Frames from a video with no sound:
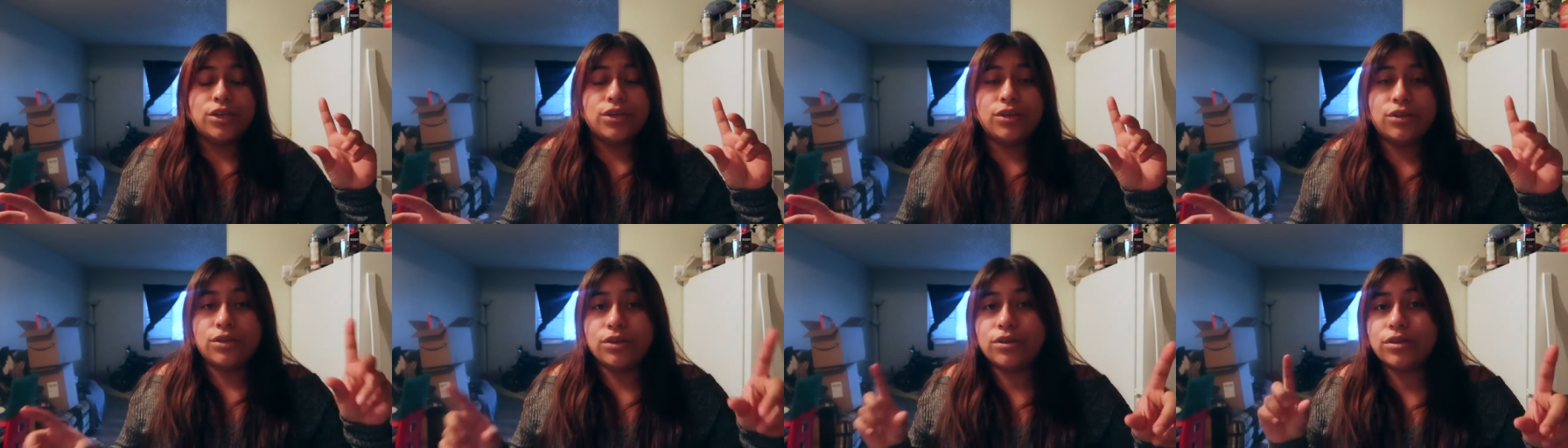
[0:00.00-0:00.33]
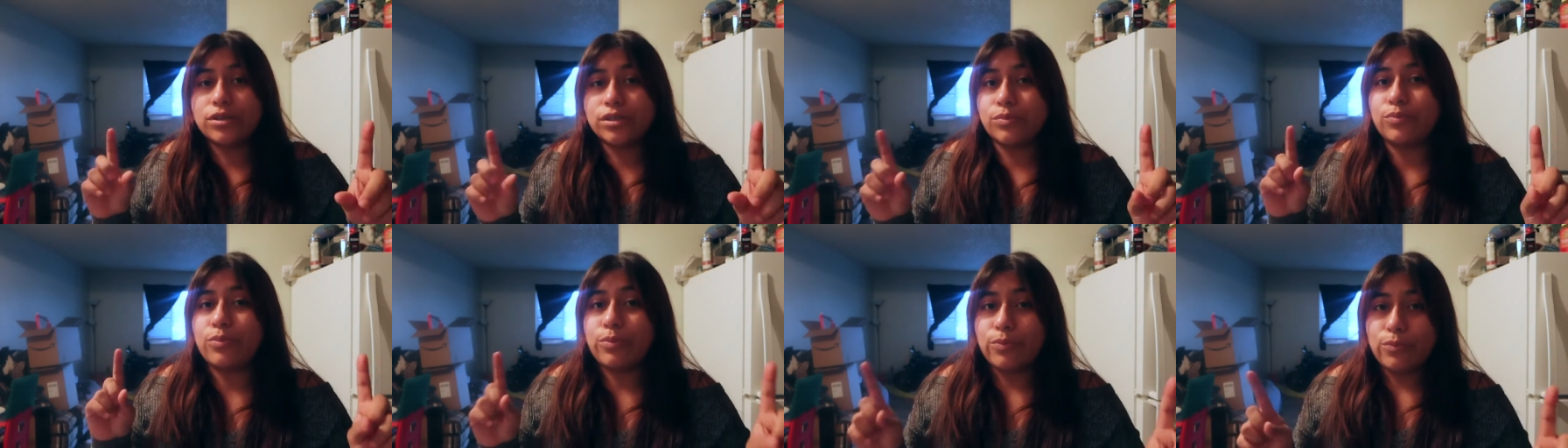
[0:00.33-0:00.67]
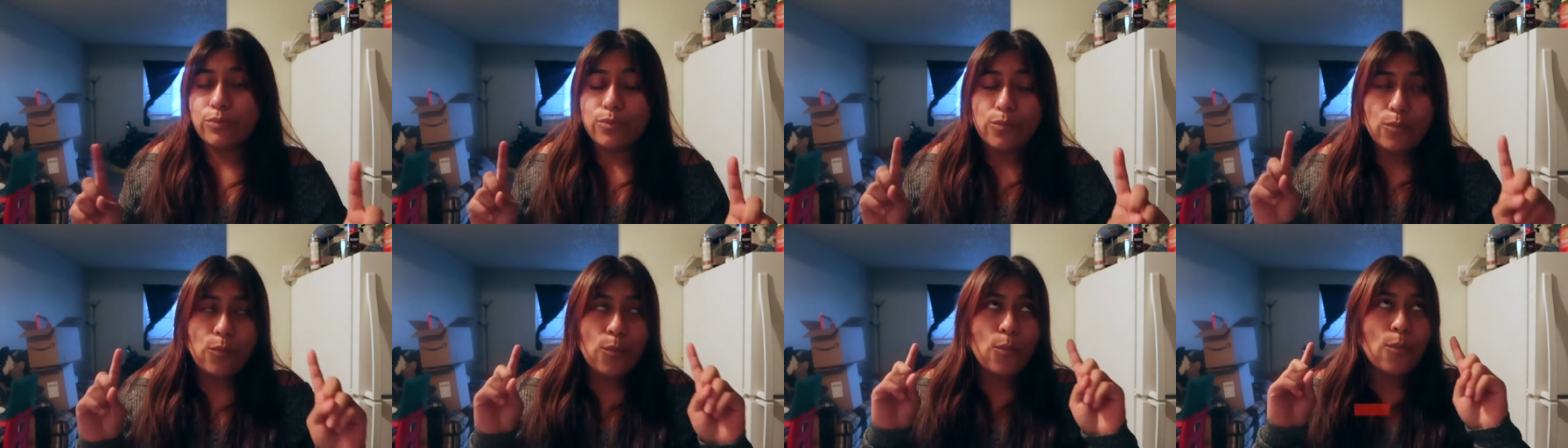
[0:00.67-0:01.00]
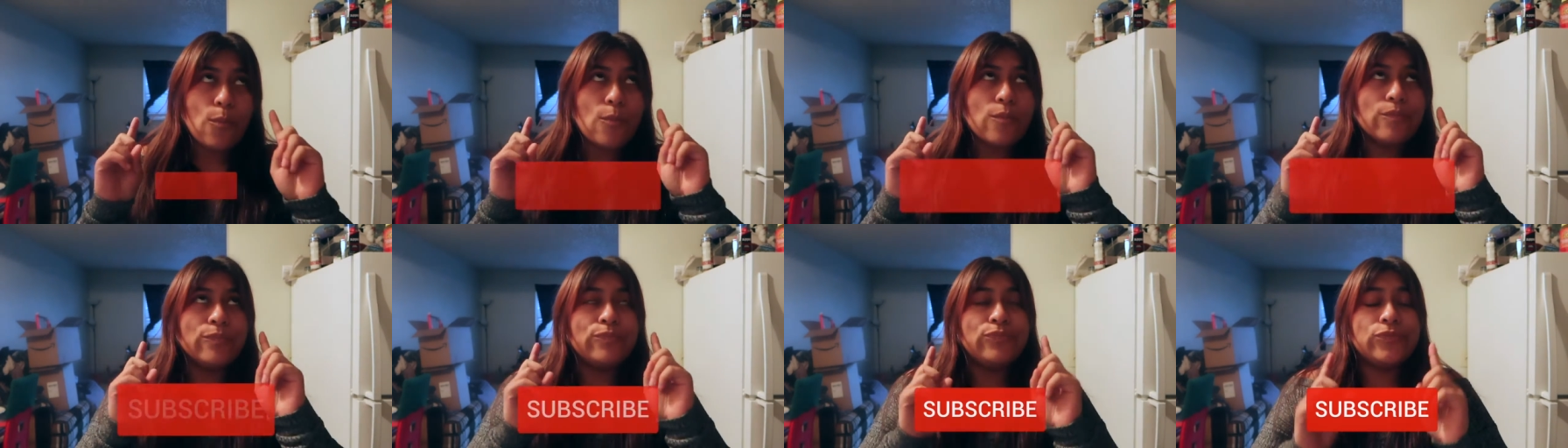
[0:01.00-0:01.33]
there's
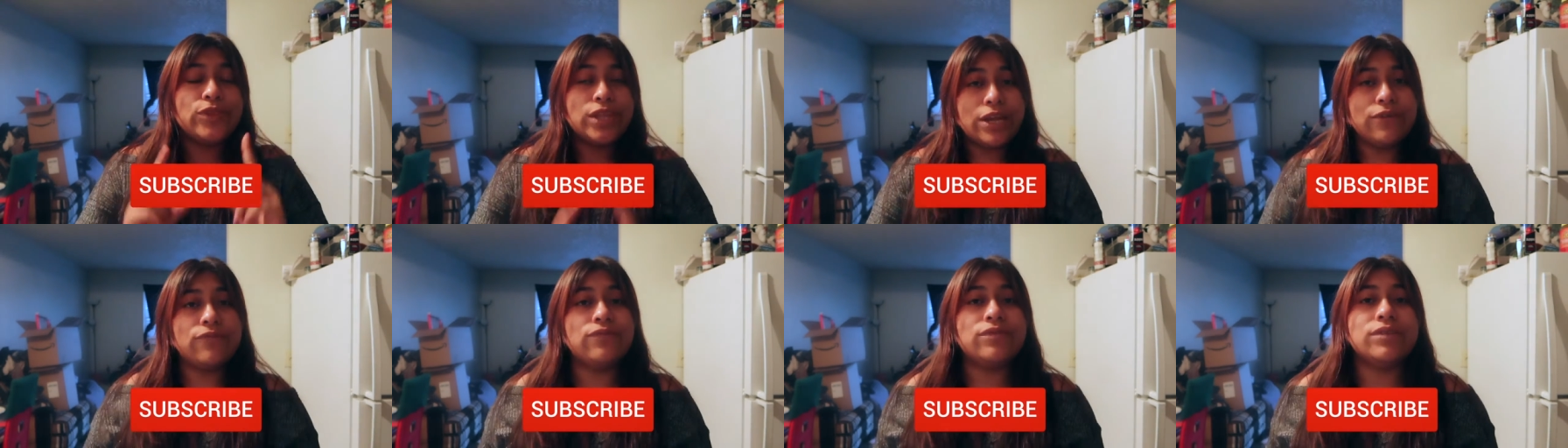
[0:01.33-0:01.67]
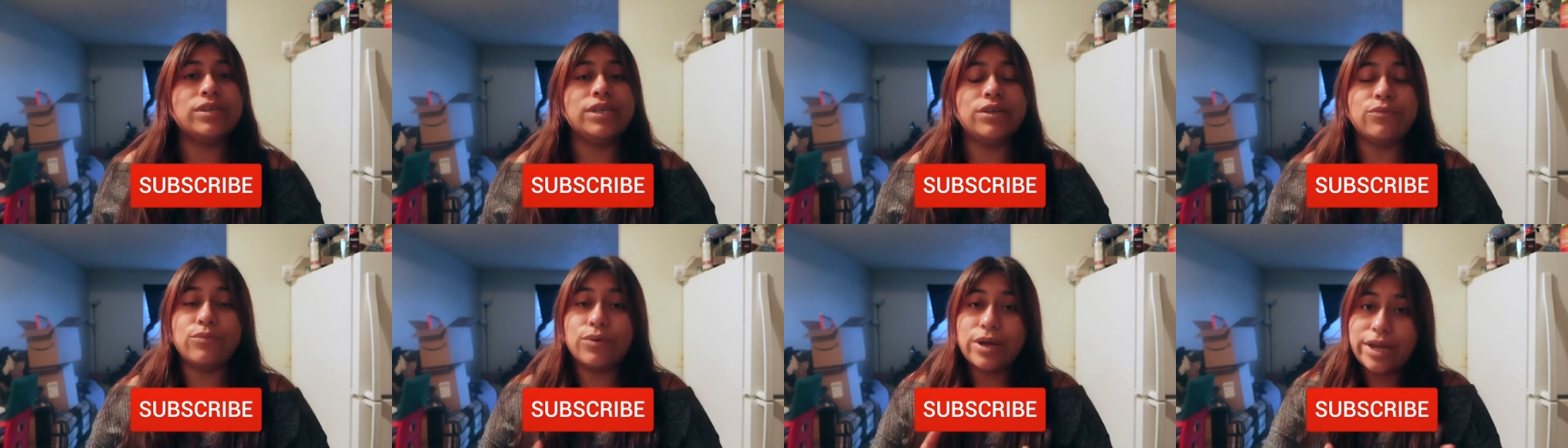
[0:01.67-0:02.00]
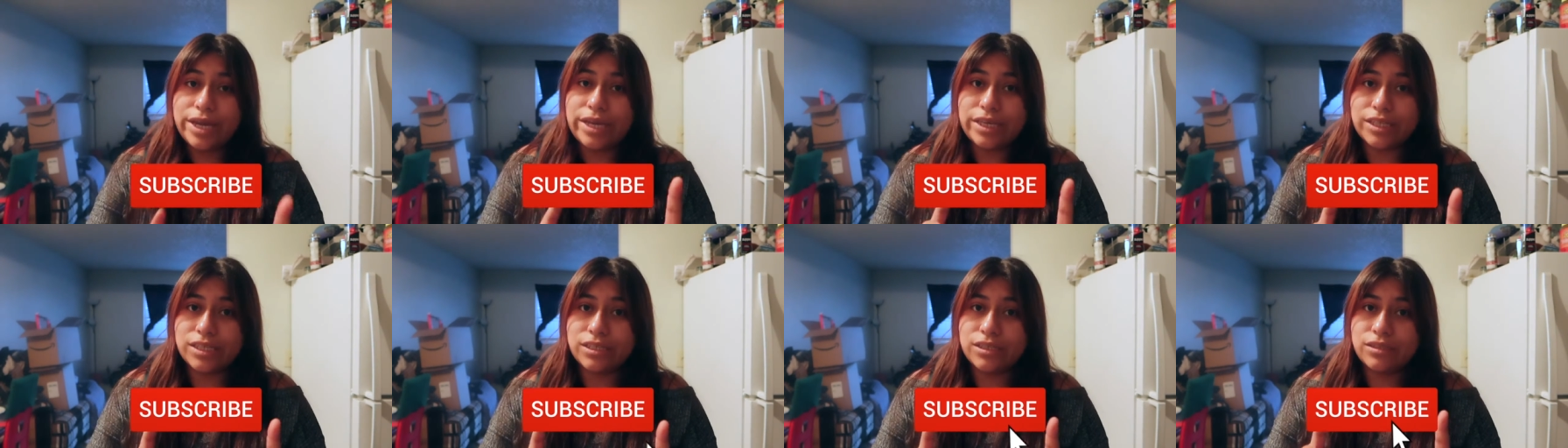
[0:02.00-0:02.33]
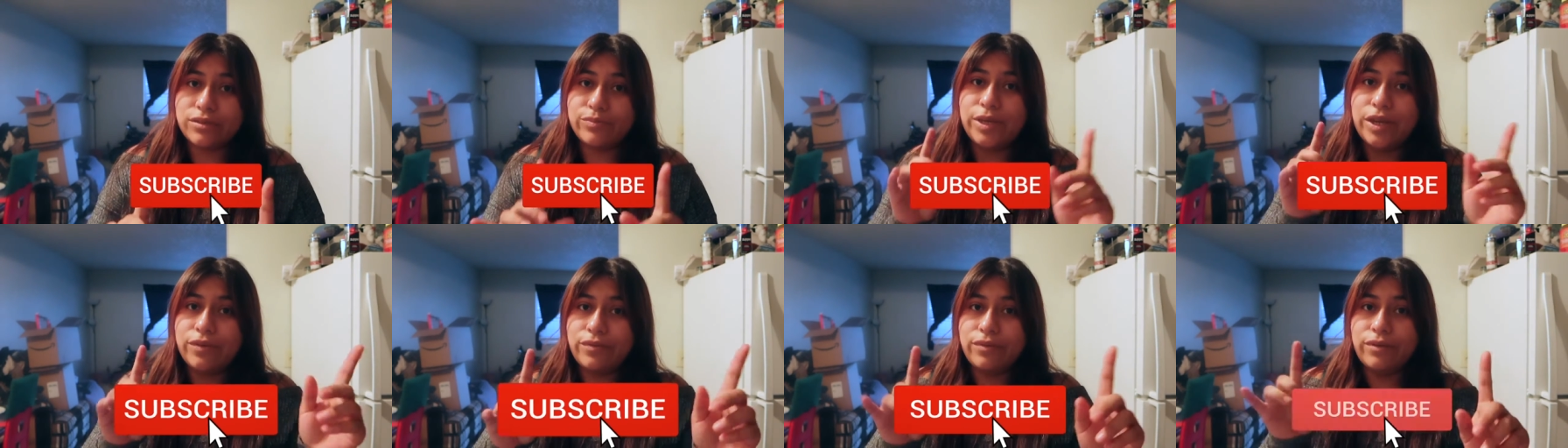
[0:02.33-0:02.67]
definitely ways
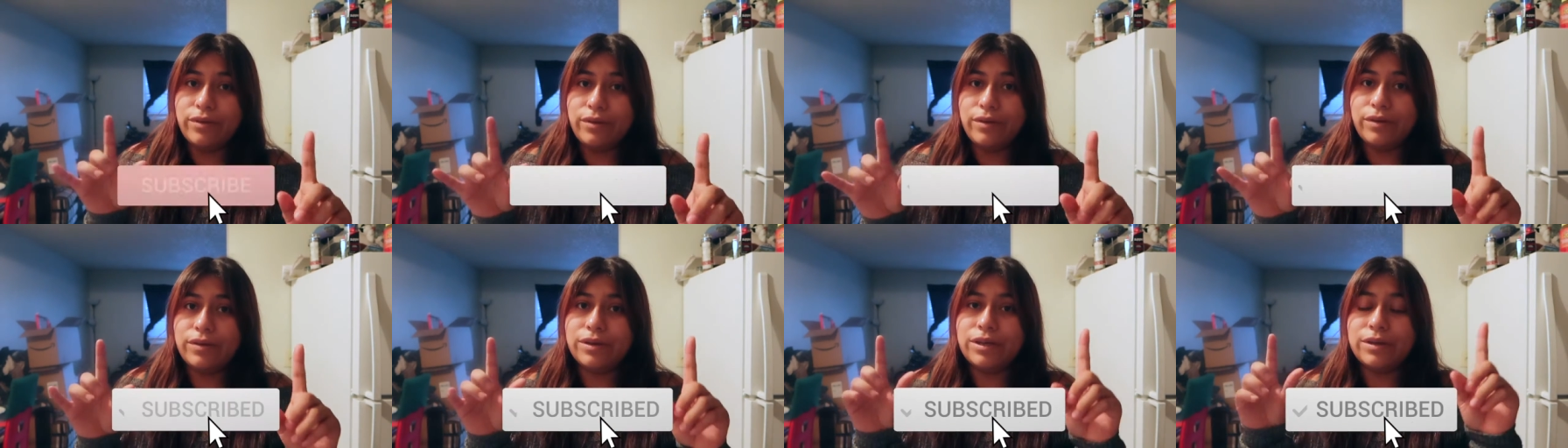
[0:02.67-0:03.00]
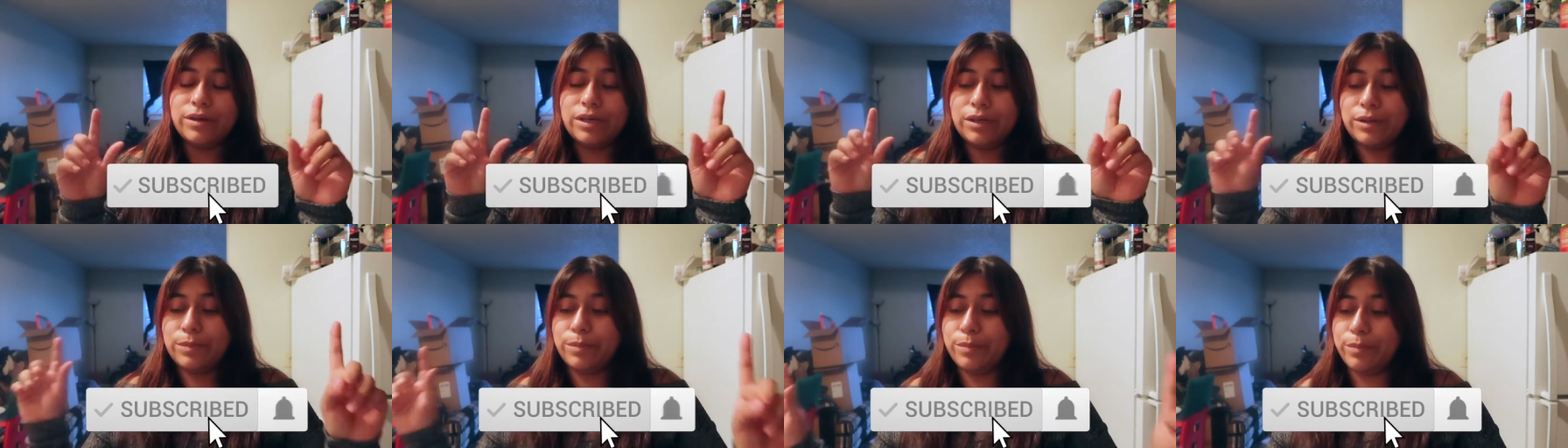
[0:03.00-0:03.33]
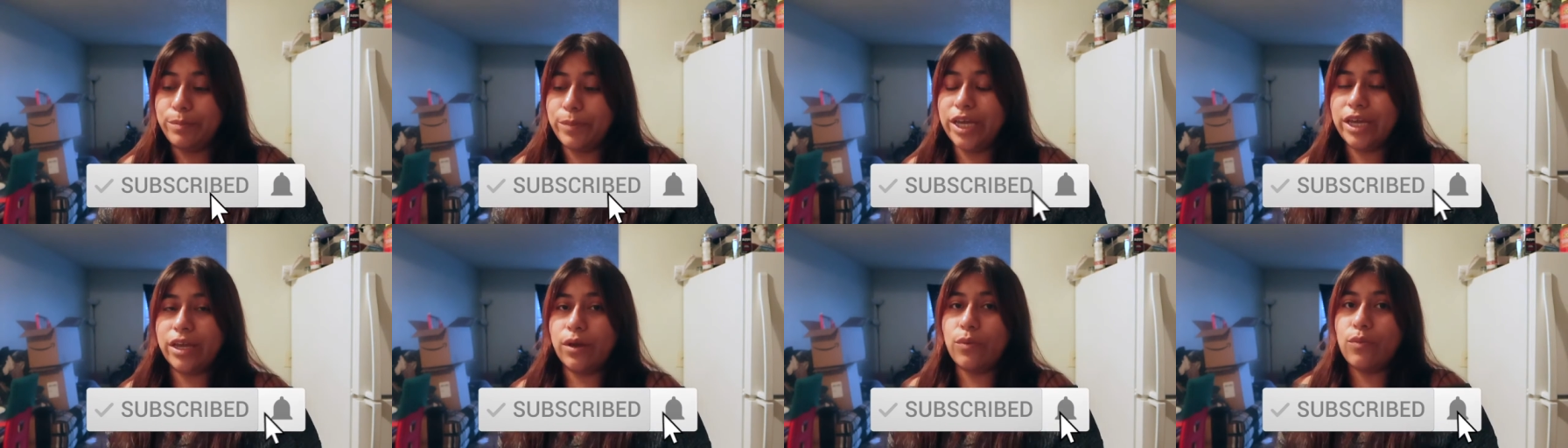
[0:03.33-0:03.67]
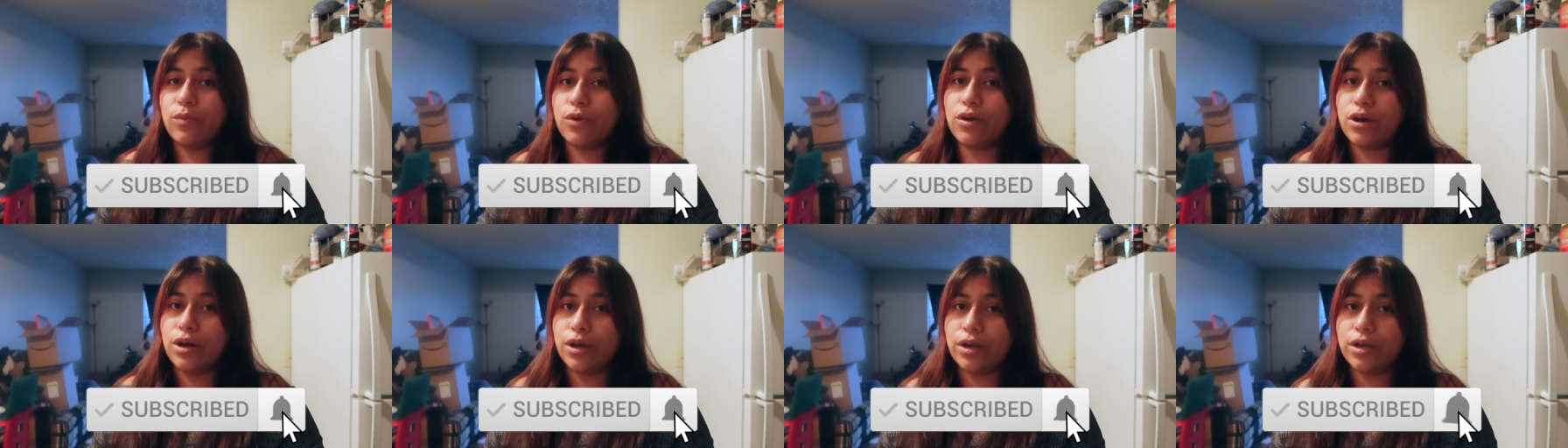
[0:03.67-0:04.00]
to be able to make
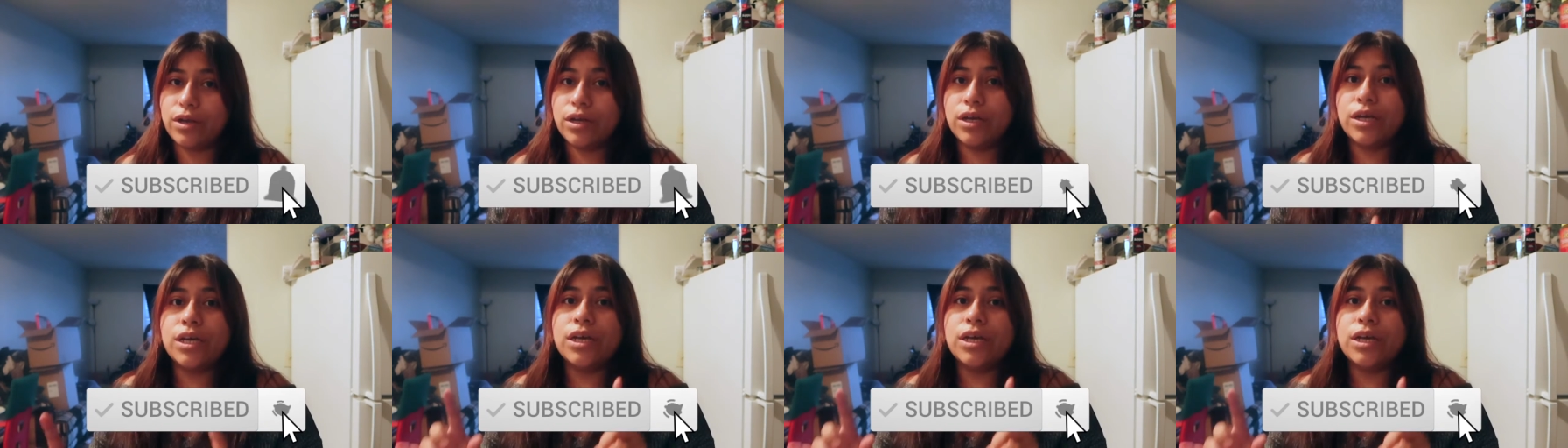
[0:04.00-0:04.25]
it work,